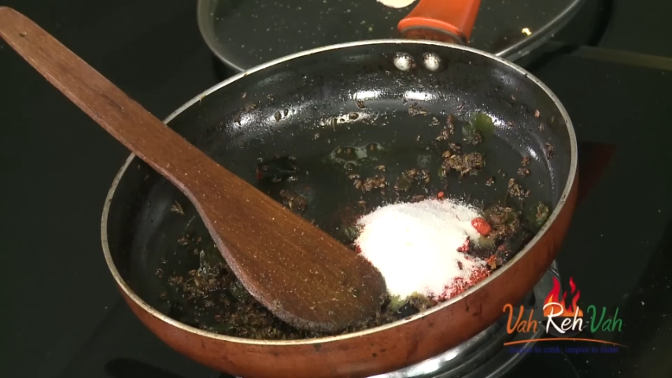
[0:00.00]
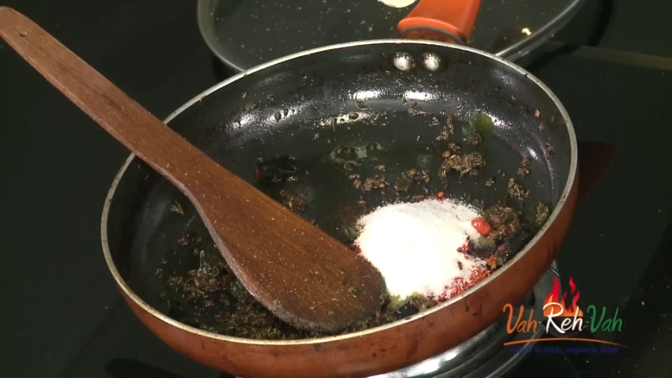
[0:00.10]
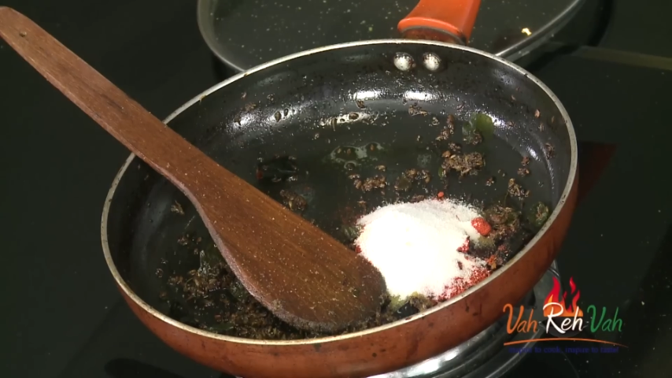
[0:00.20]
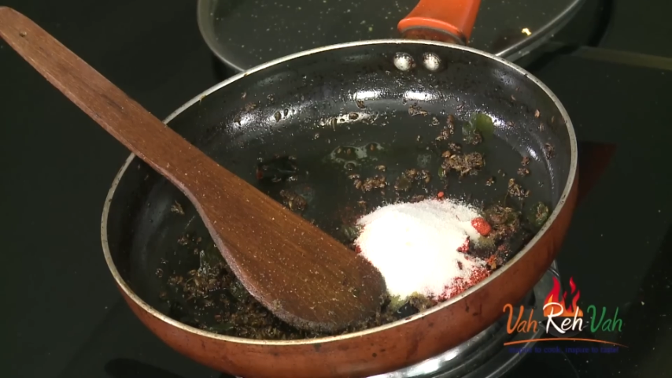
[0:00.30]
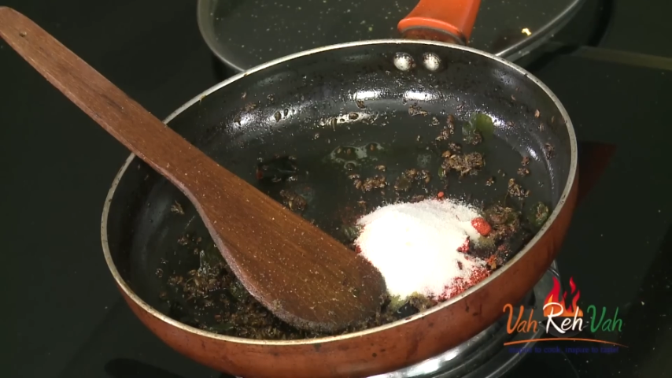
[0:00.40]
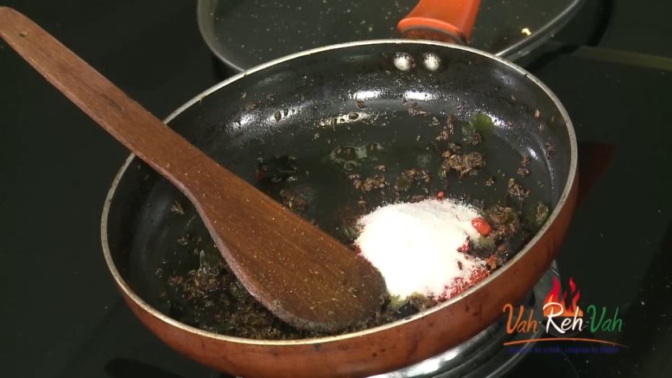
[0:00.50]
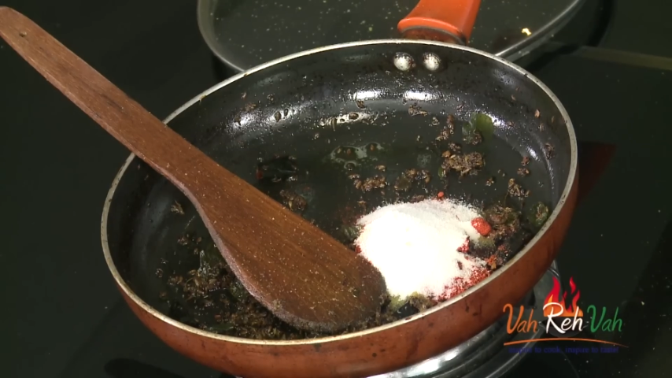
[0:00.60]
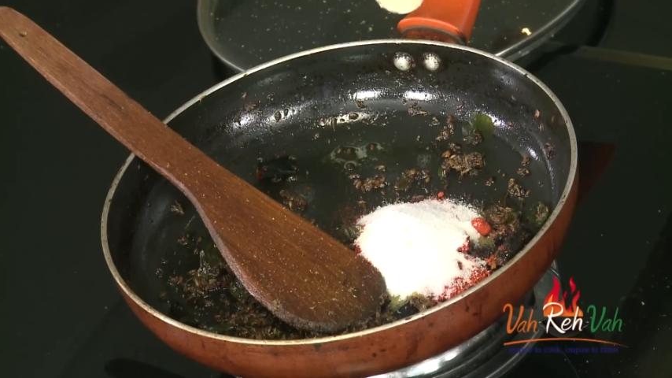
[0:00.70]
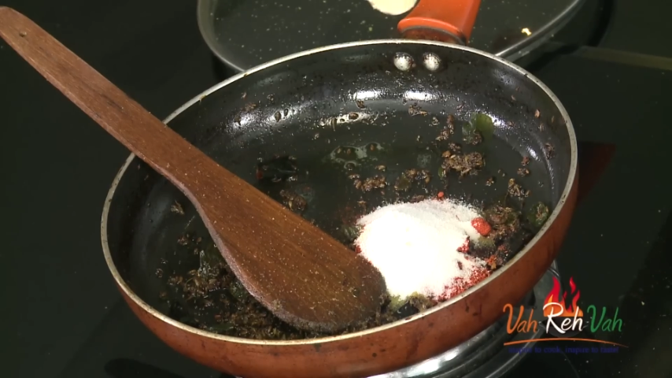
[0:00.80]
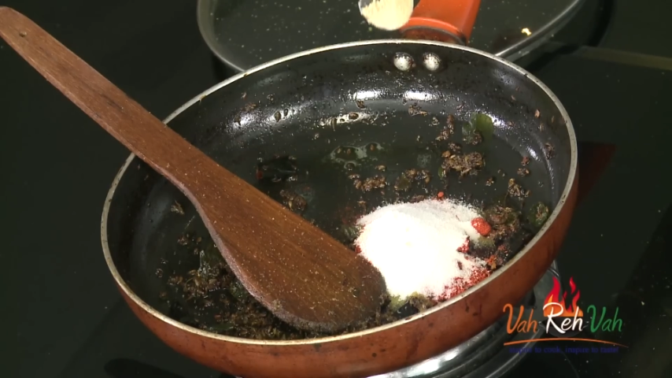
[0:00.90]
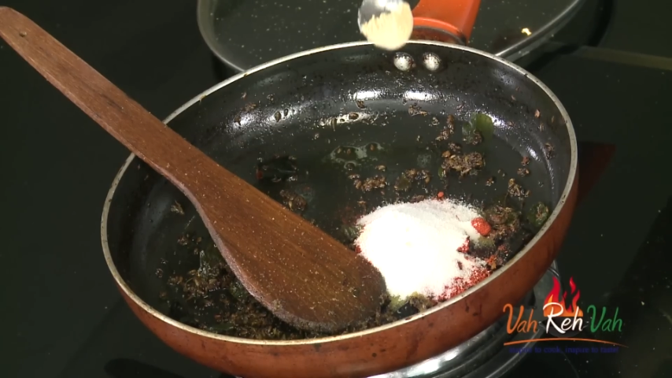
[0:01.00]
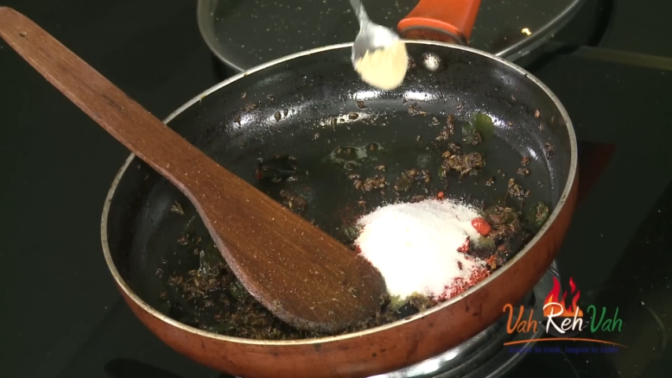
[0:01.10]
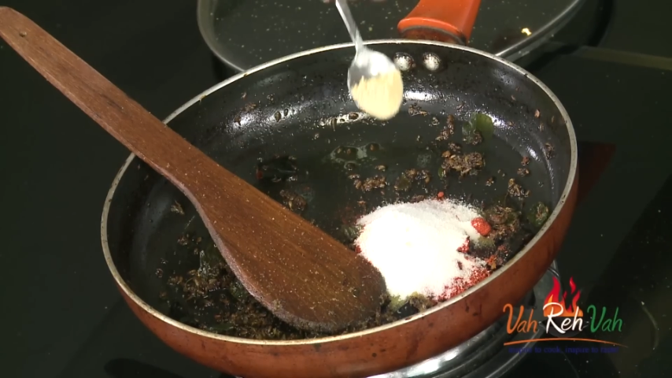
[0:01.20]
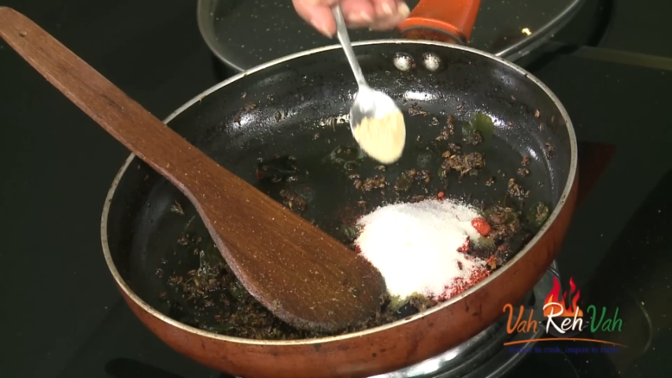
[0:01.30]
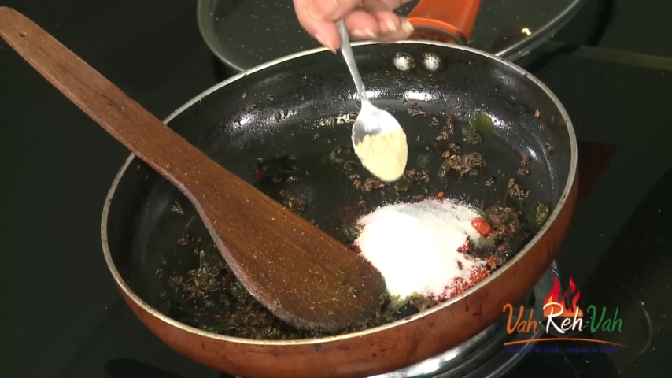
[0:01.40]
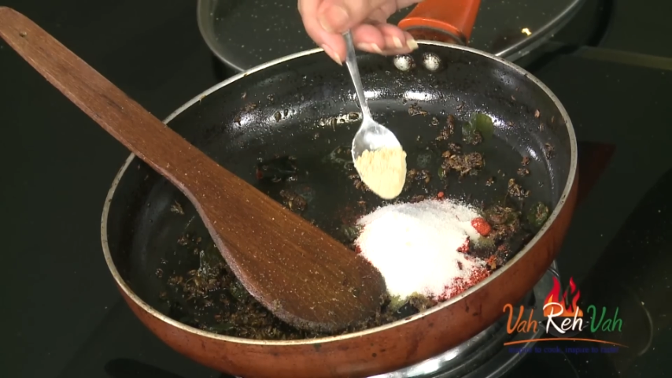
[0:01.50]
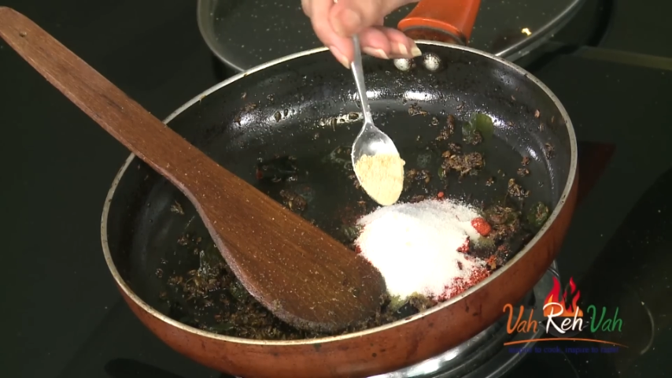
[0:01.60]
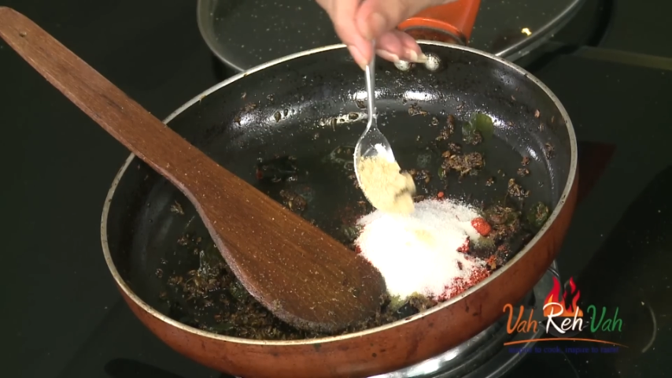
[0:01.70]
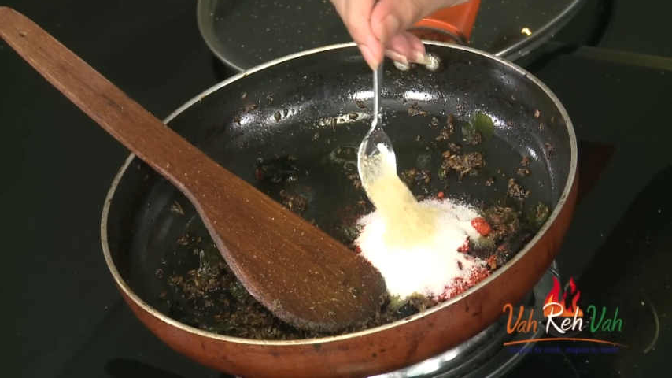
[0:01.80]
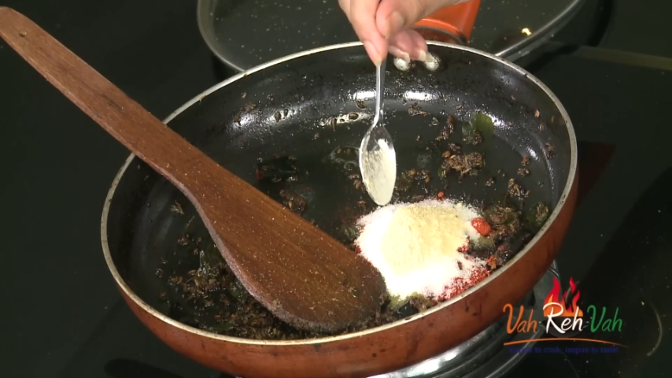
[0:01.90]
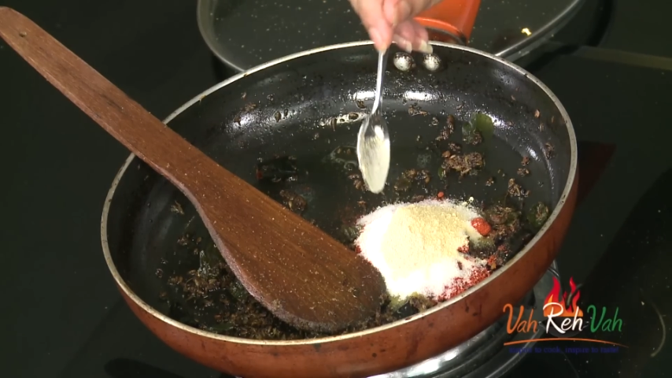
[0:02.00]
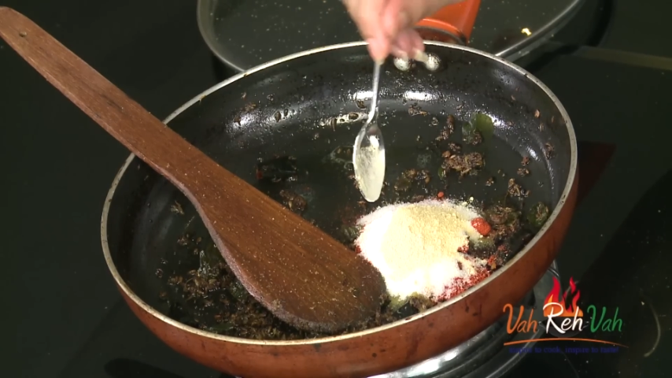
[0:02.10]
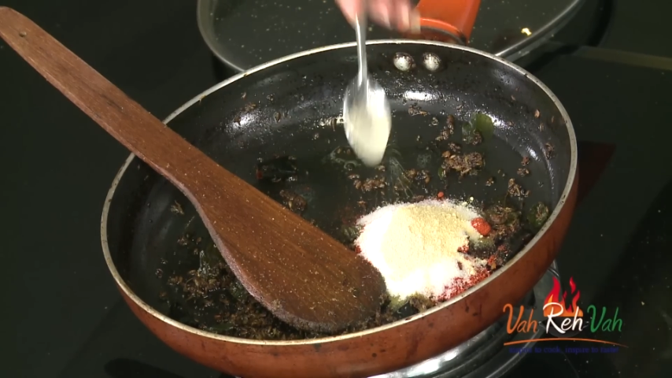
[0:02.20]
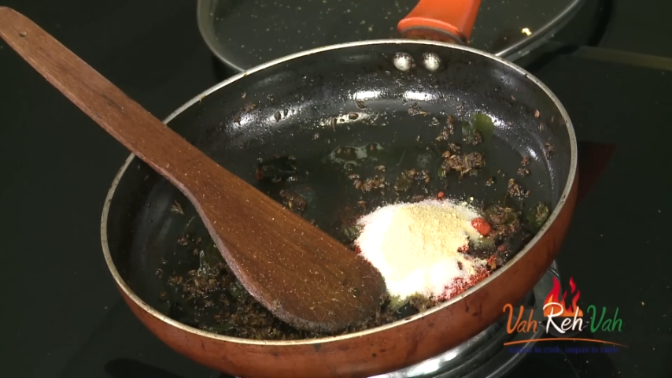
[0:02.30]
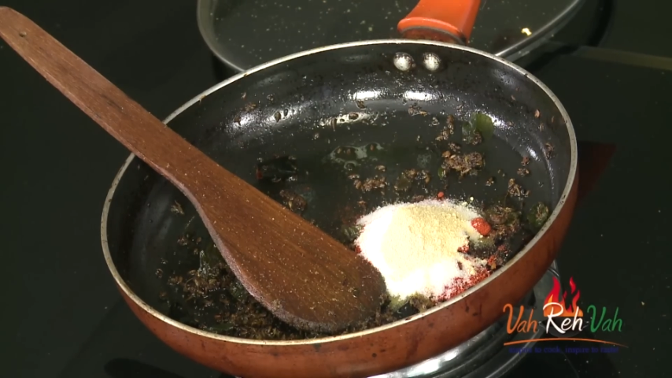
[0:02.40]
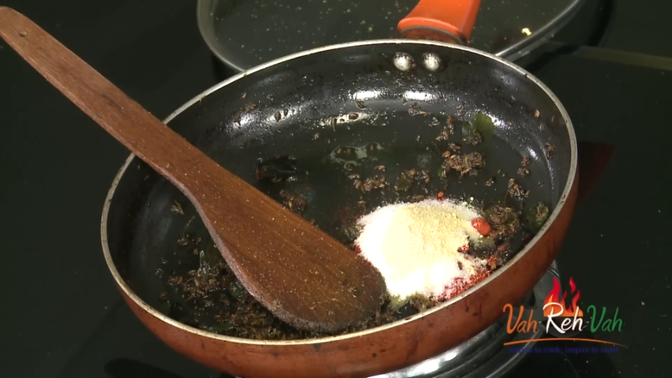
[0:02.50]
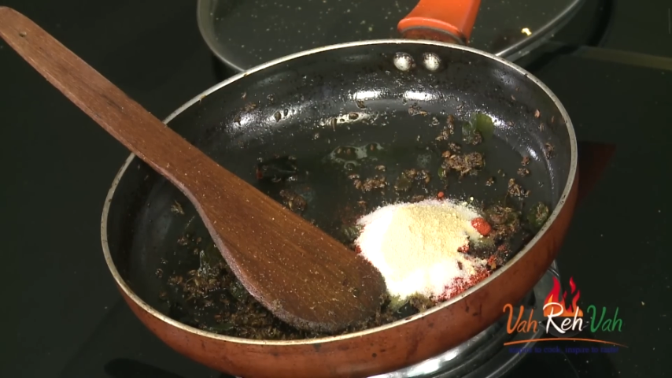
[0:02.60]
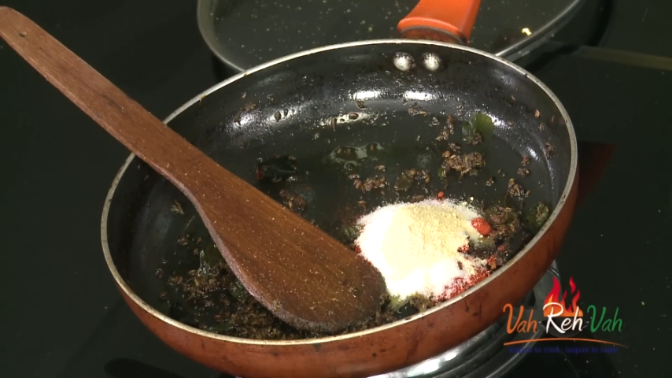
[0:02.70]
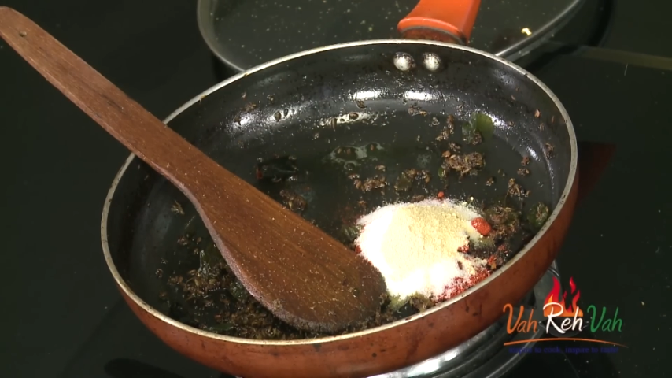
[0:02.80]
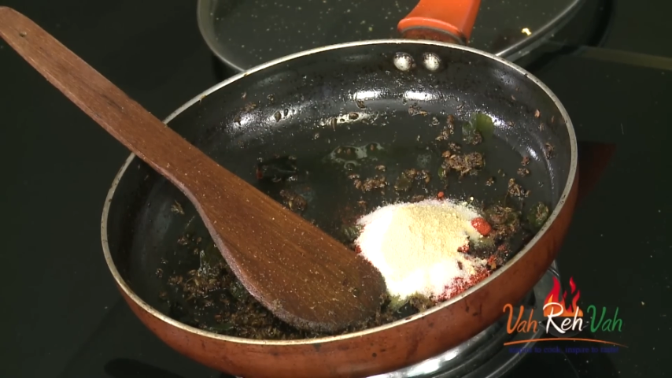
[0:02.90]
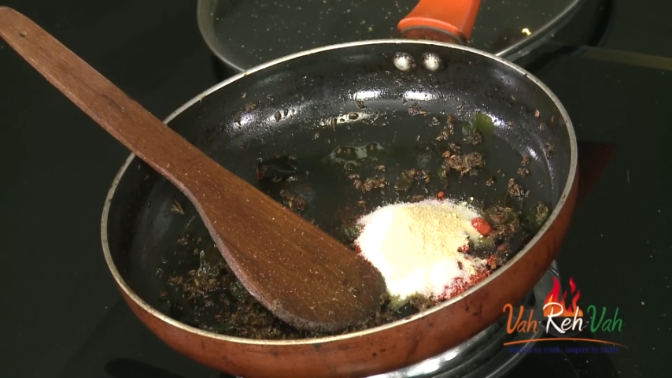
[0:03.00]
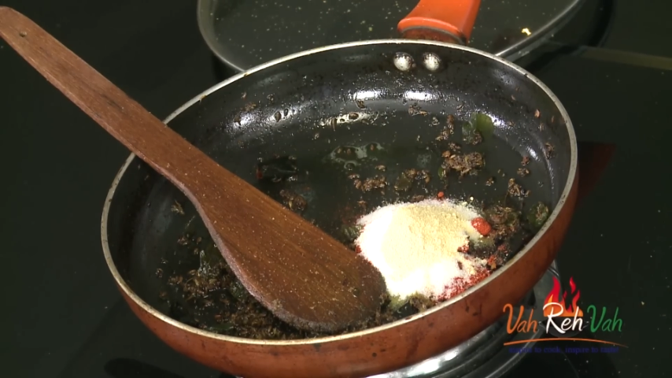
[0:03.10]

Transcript: No face is visible, so there are no lips to read.